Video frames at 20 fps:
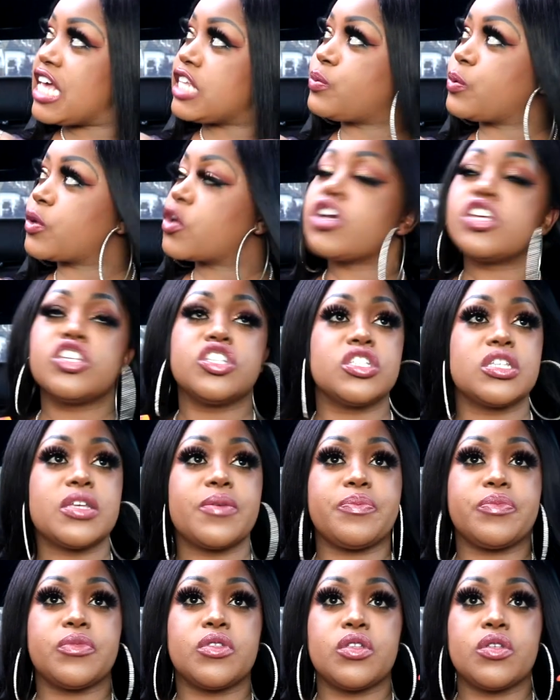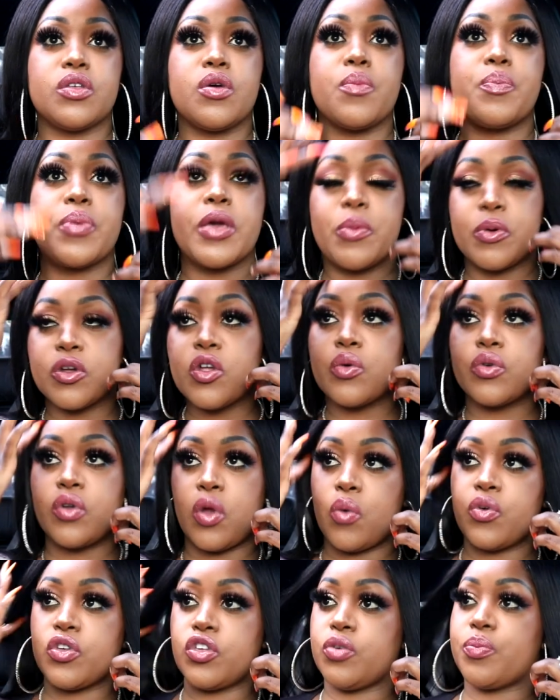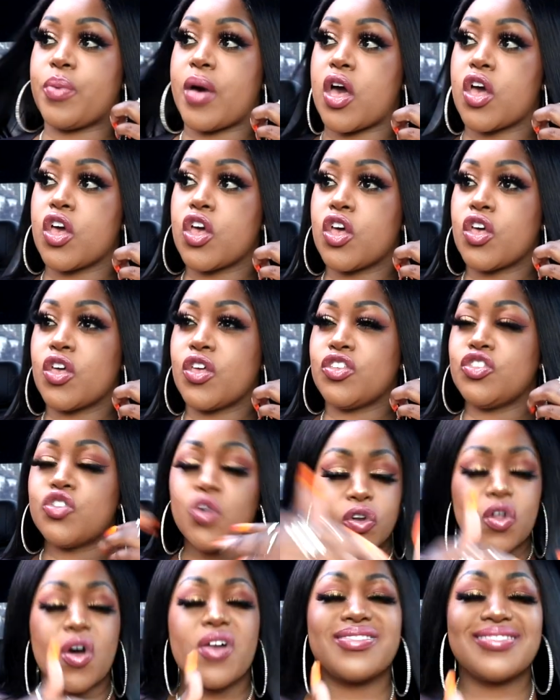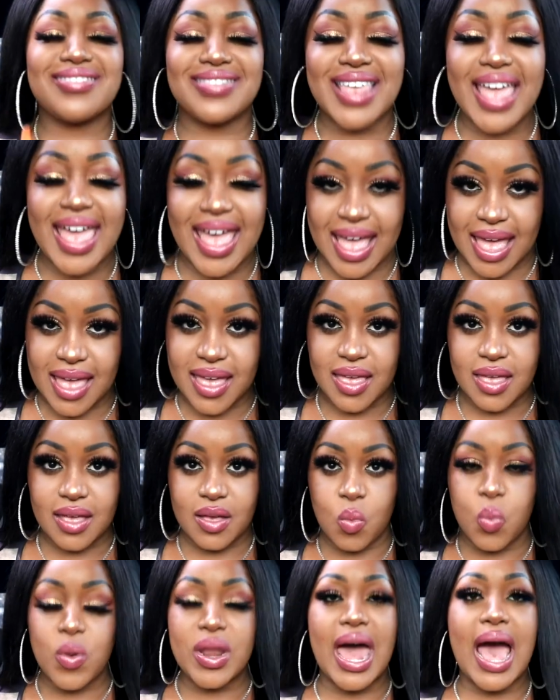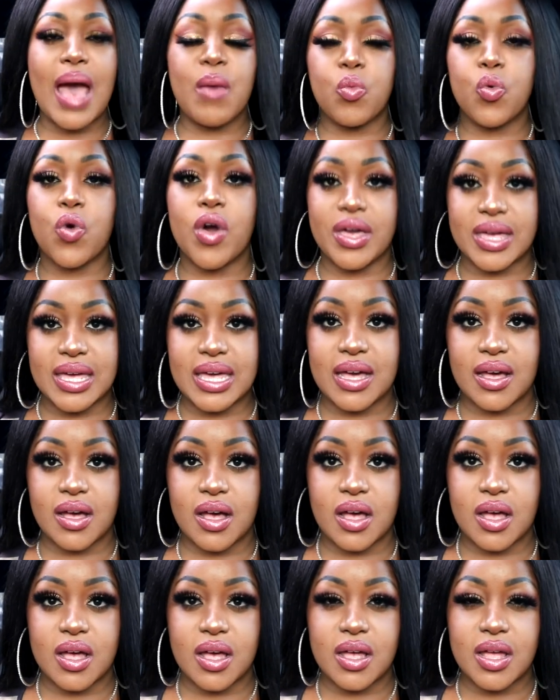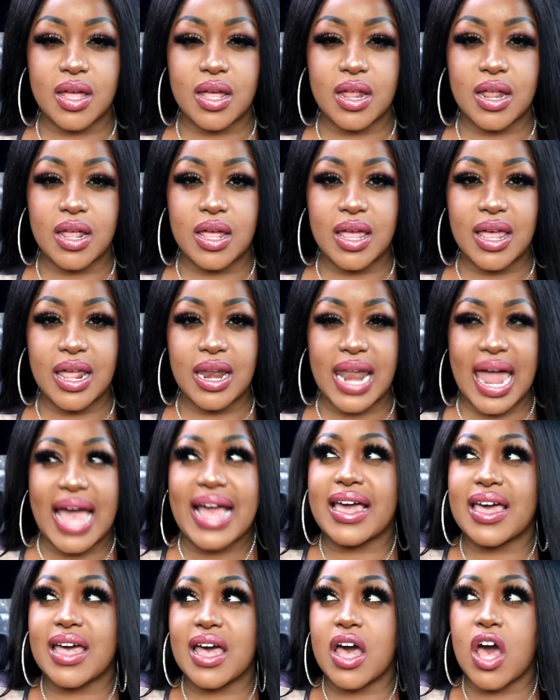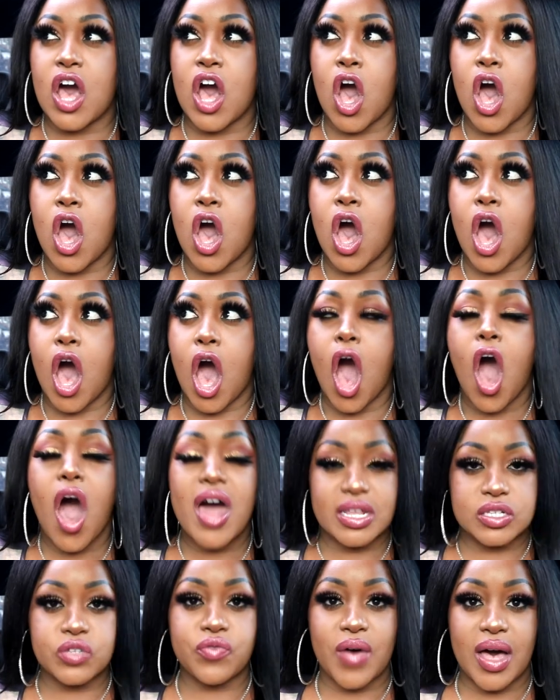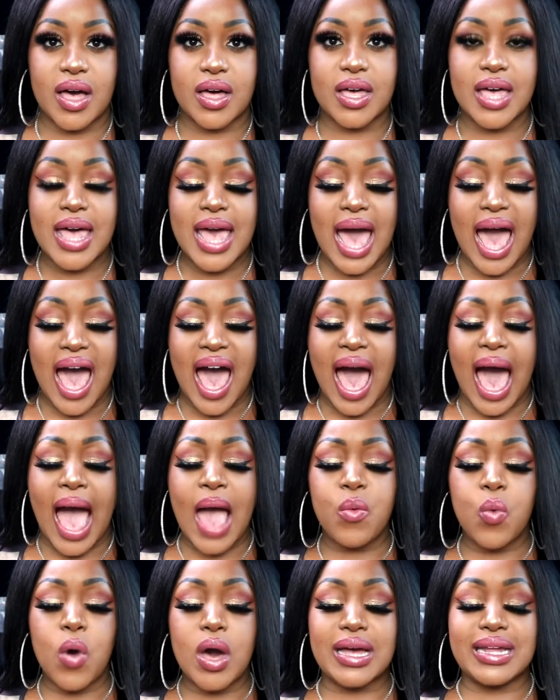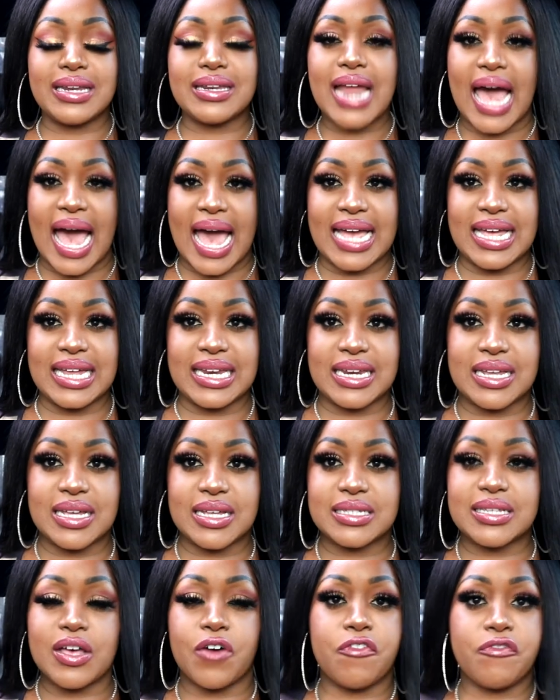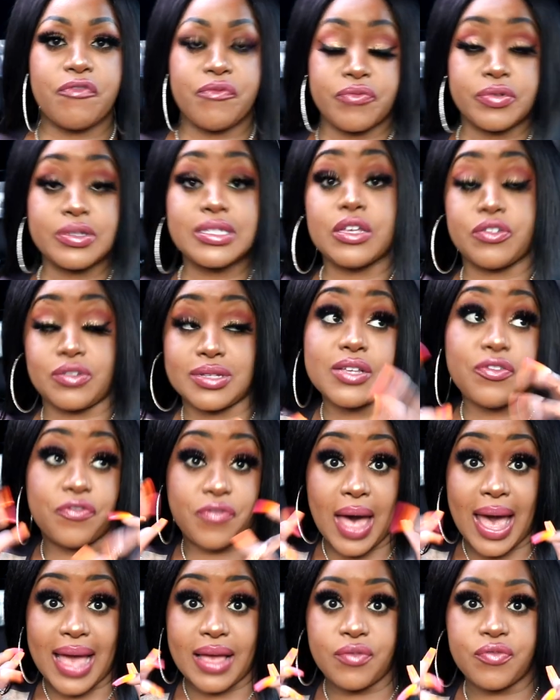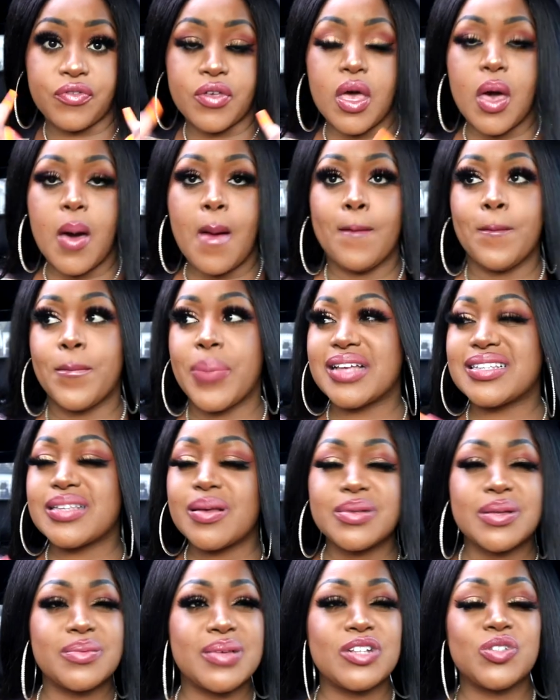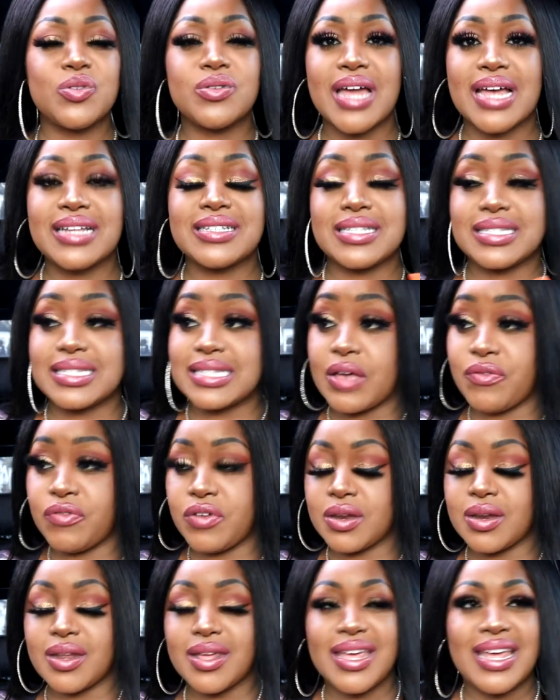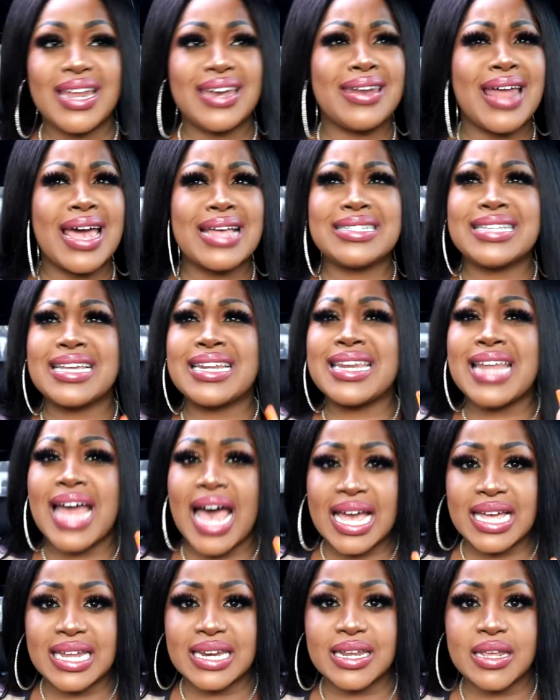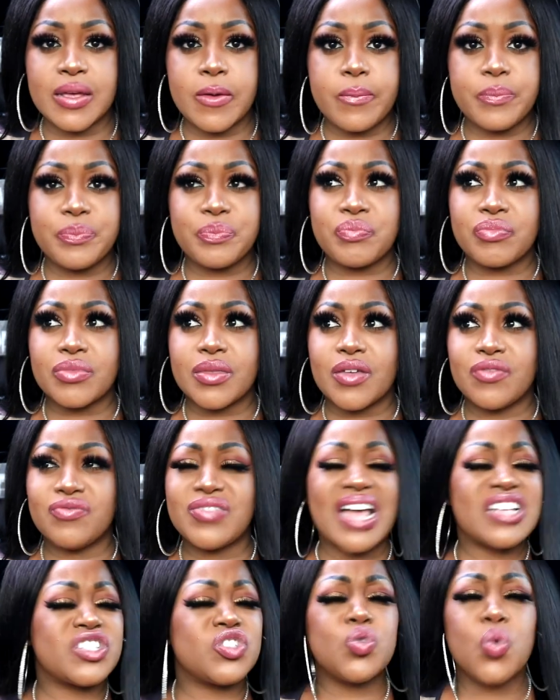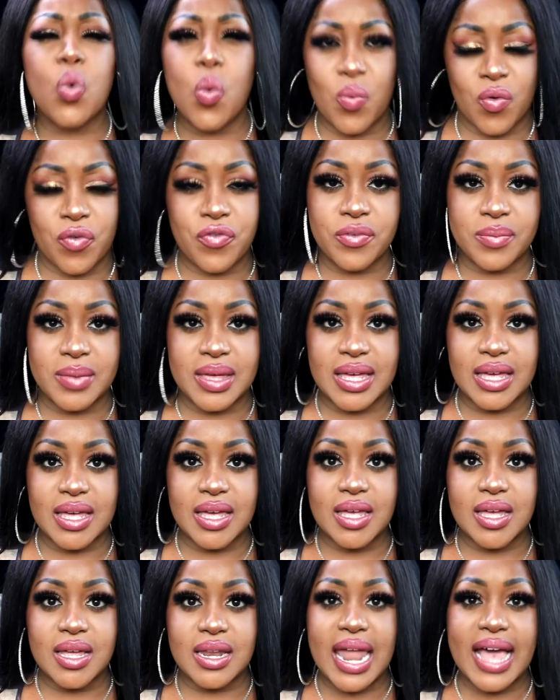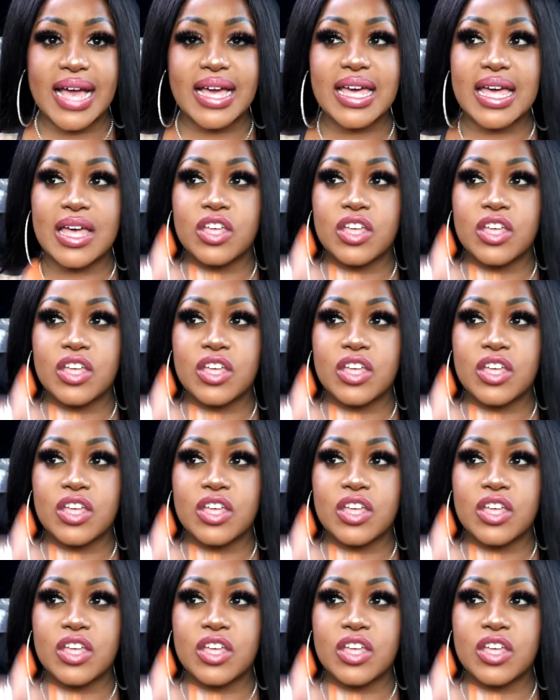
it's because people don't know you but you're not there when i'm working like hard as fuck. I work nine to, to, to five, but sometimes I do nine to seven, nine to nine. That's normal for me. Like,